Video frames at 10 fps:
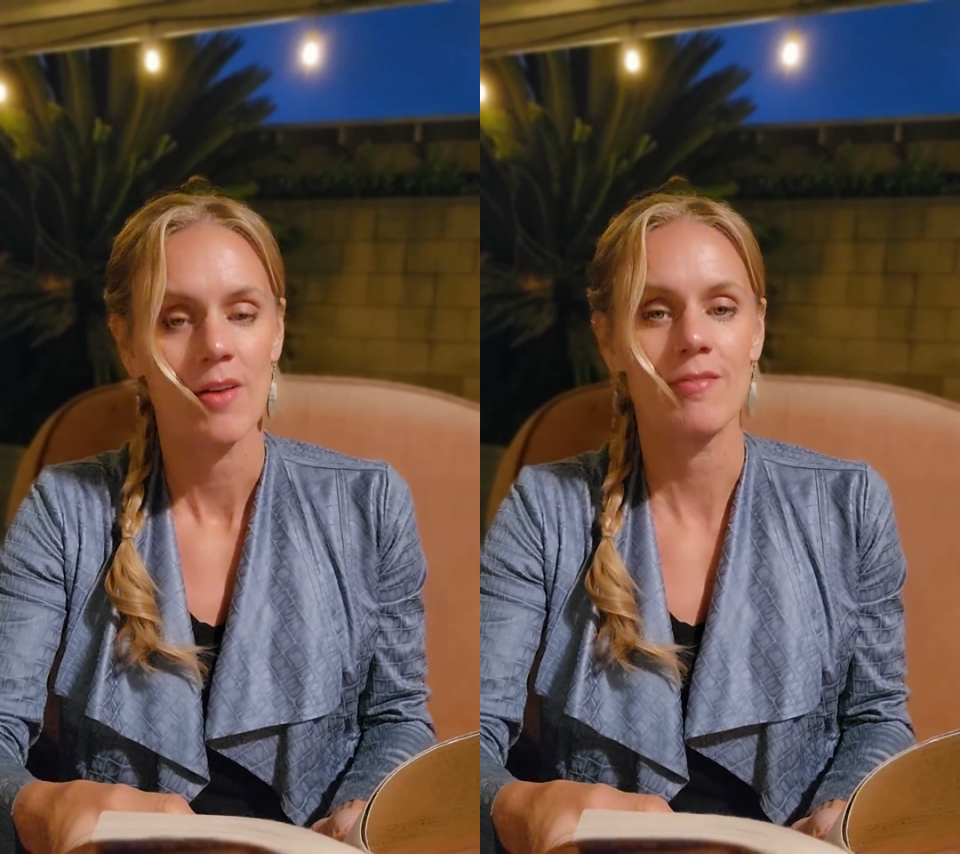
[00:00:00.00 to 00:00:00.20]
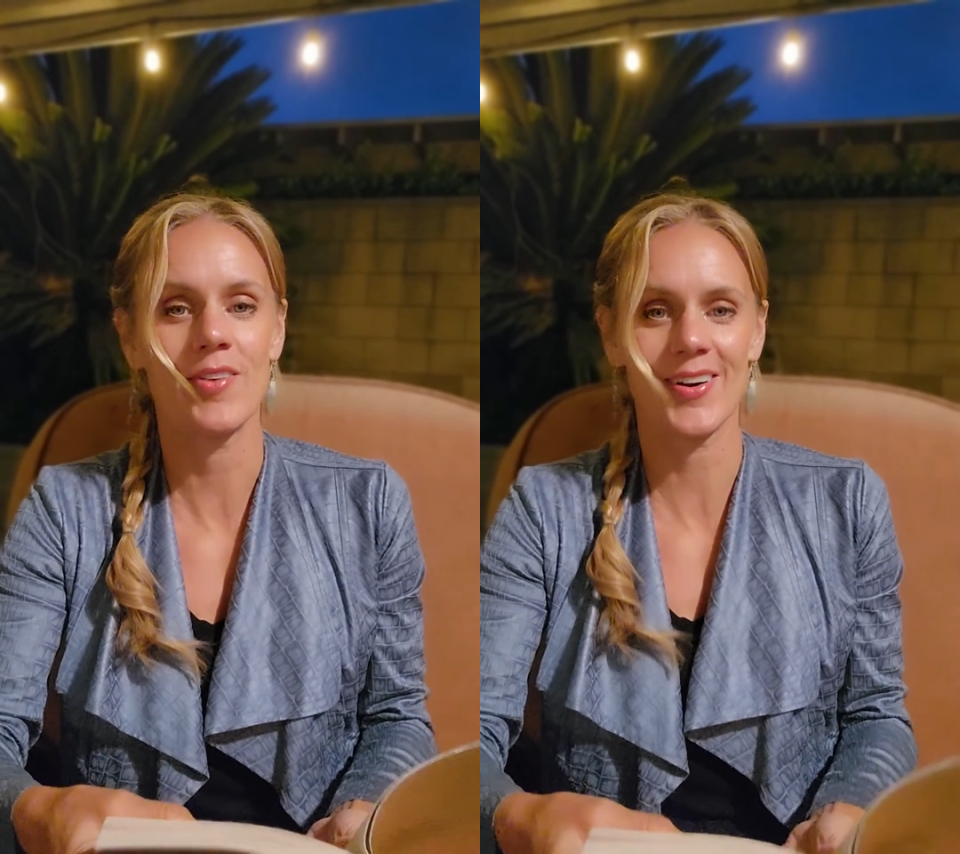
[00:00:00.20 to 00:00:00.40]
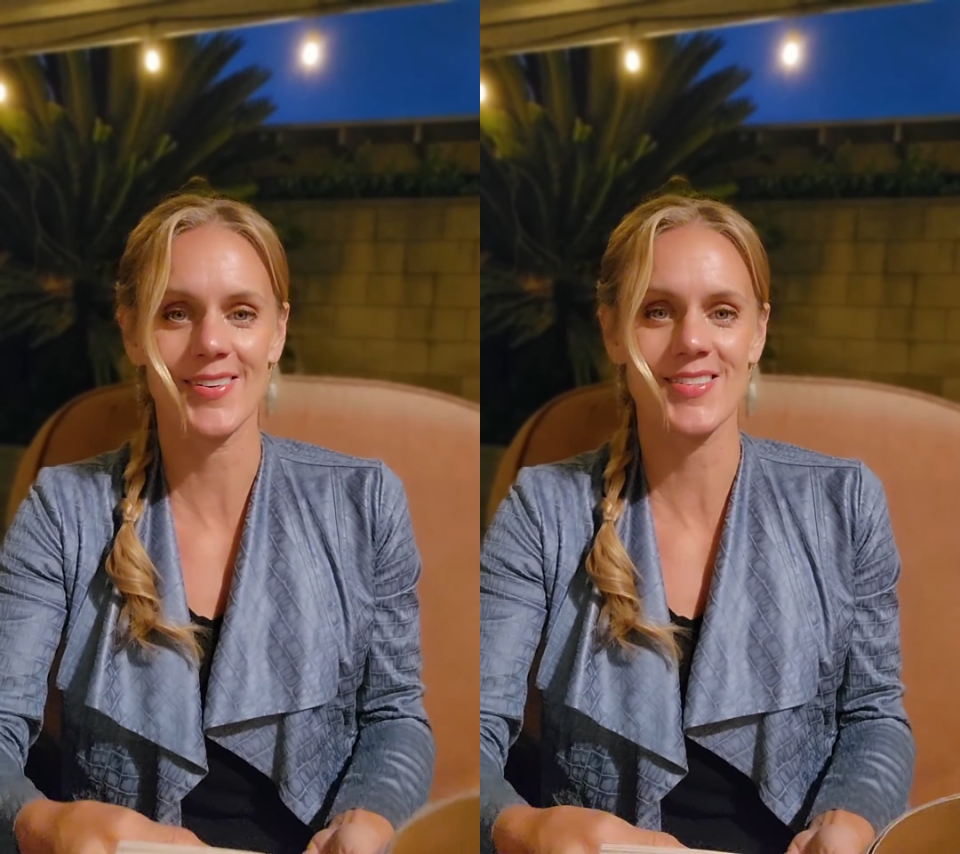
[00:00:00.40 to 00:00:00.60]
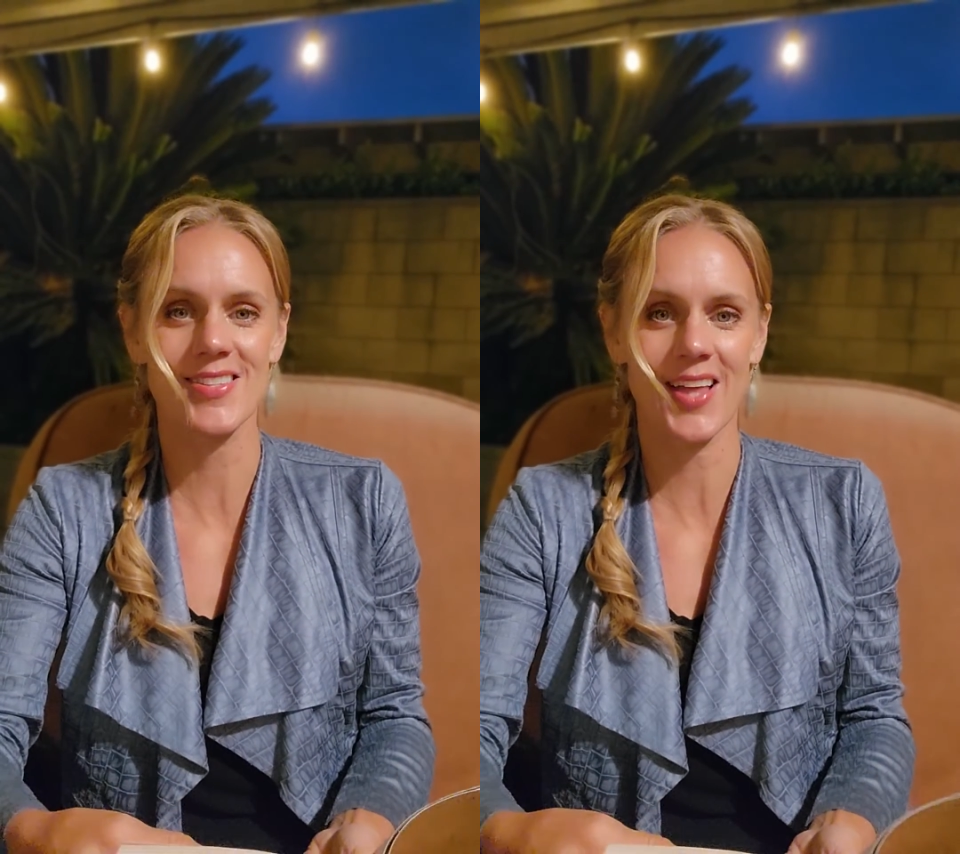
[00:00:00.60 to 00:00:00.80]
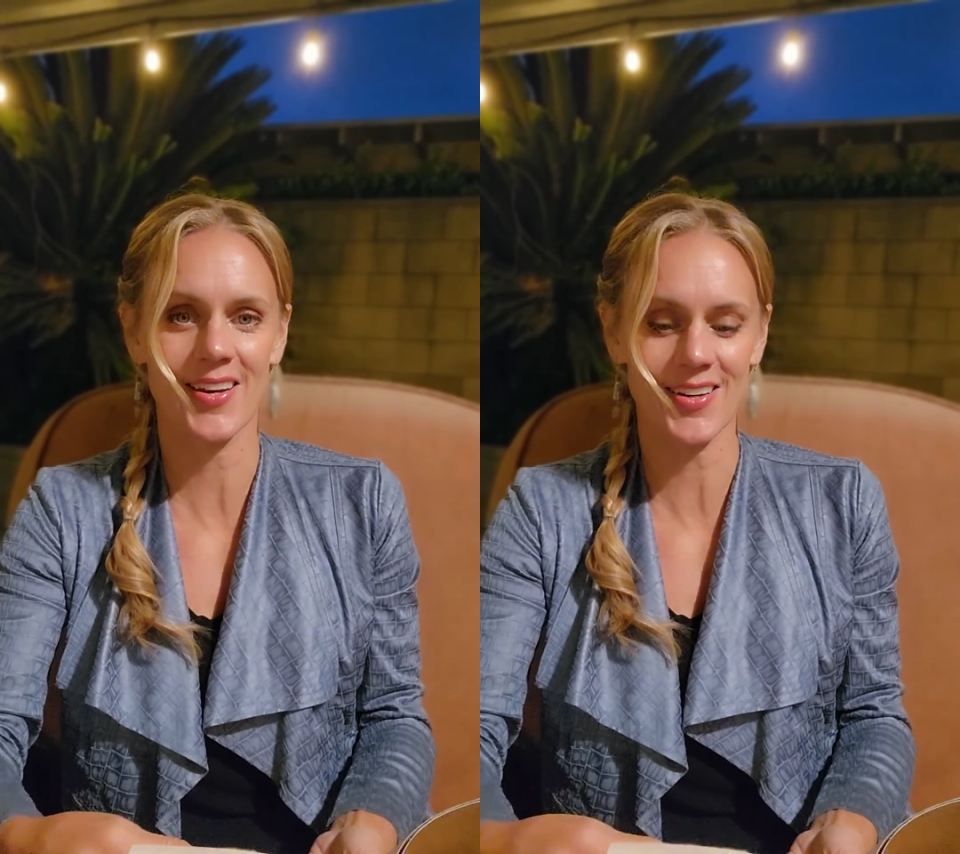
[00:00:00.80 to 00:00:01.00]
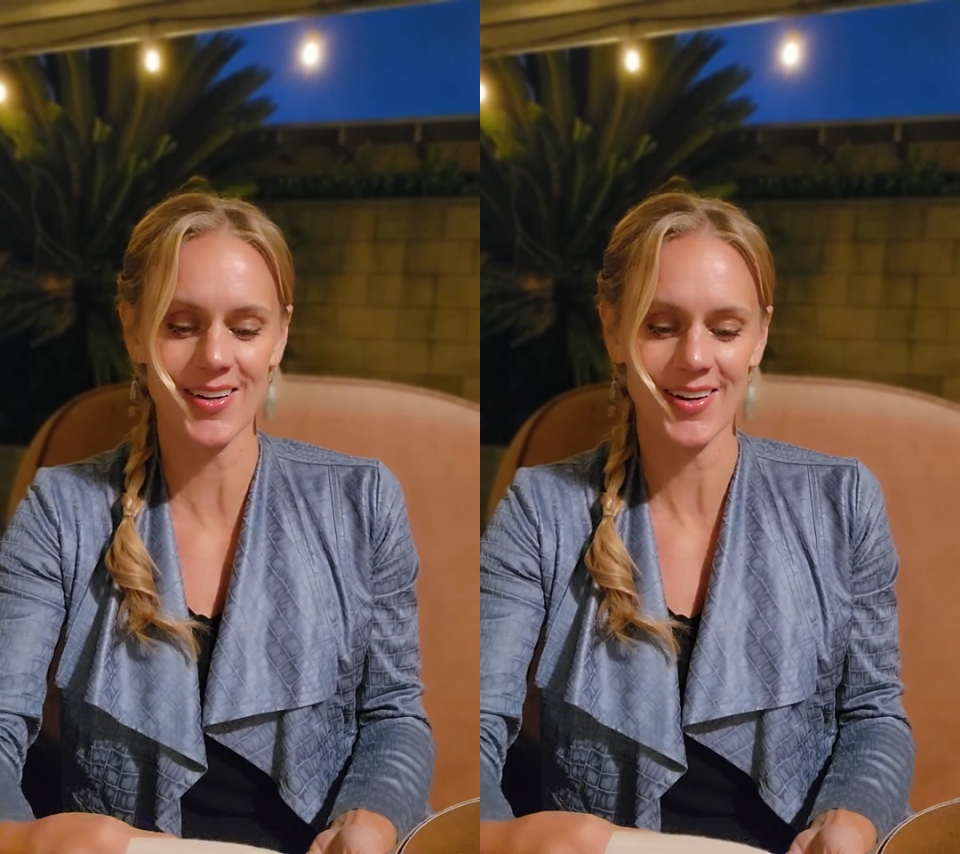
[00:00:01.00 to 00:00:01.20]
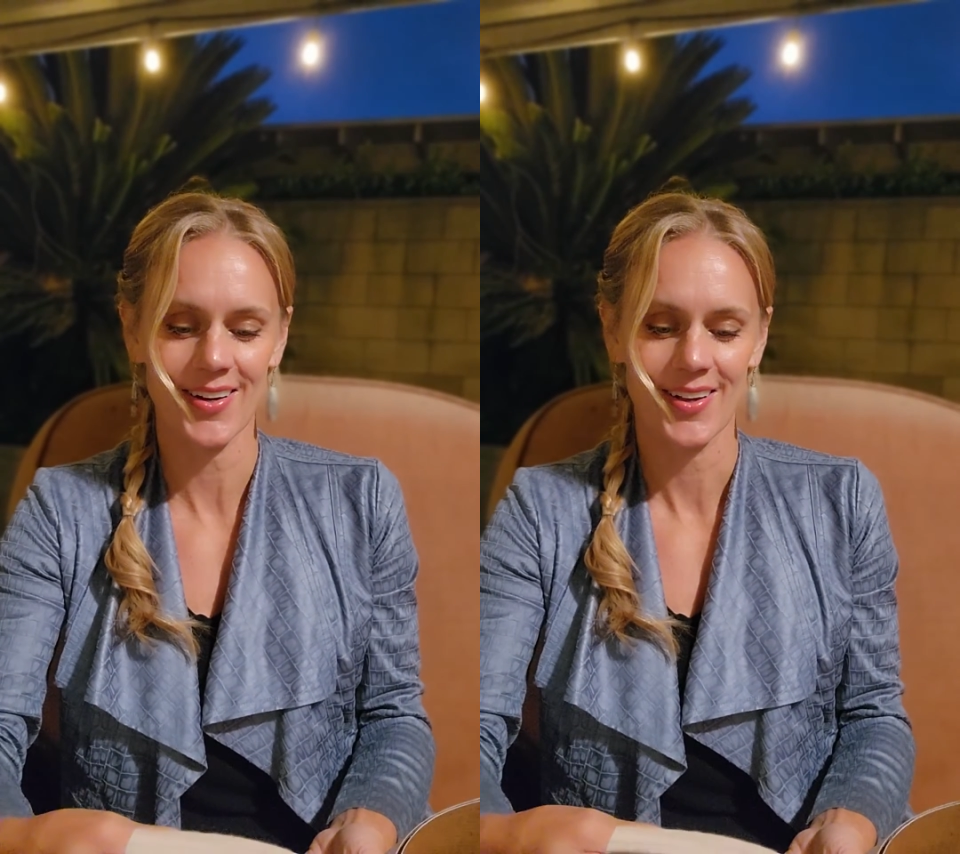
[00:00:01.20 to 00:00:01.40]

Vern's Thunder,